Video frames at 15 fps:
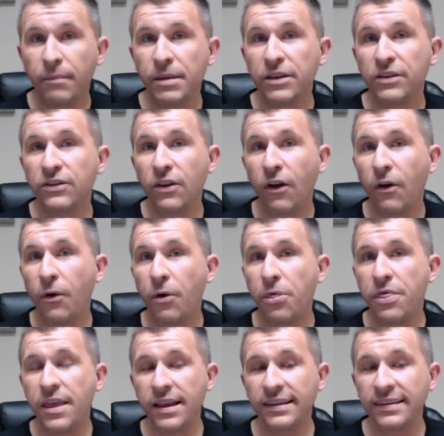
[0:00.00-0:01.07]
So
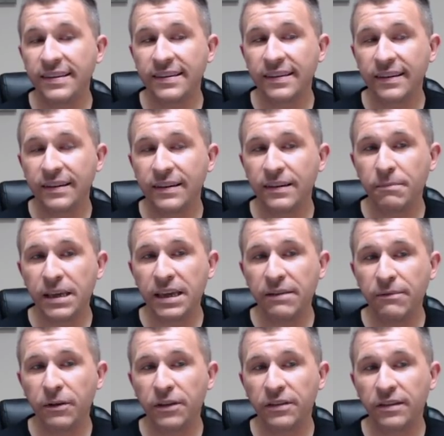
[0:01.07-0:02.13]
this, to me,
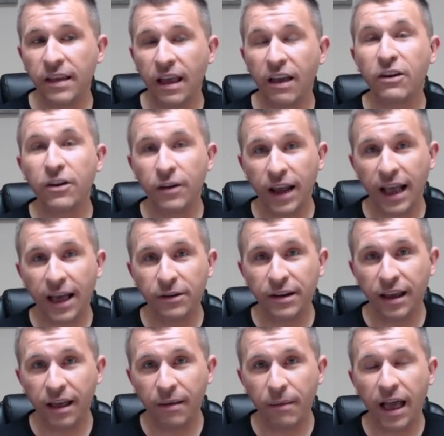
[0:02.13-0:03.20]
was a good
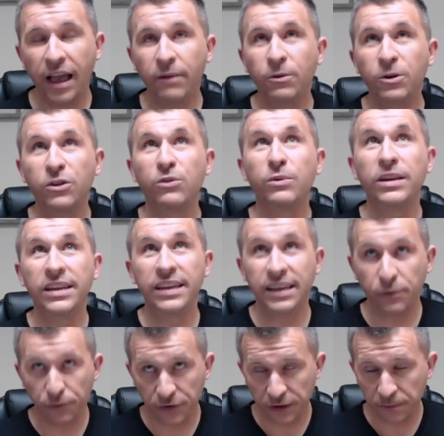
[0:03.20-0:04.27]
outcome. I was
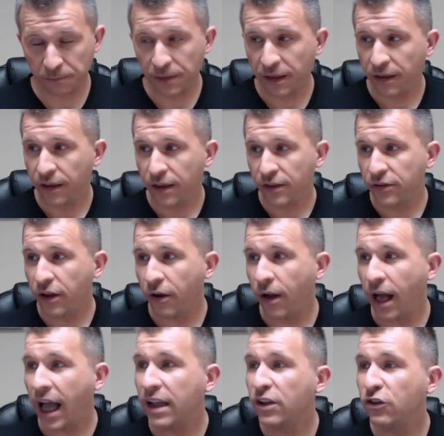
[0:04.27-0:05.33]
relieved.
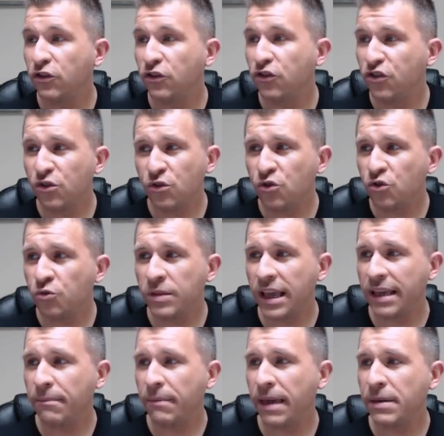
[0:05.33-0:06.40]
So I assume
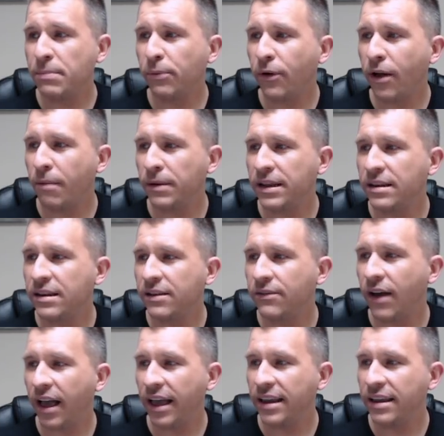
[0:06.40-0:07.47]
there may be properly
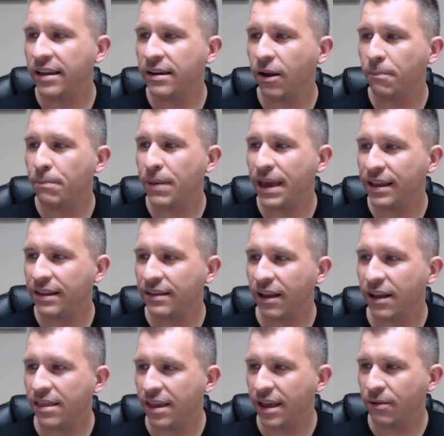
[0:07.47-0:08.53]
divided opinions
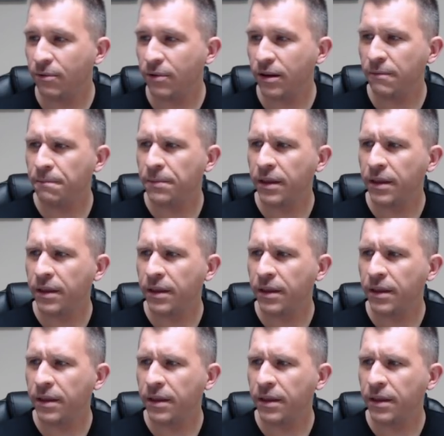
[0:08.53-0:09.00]
on that one.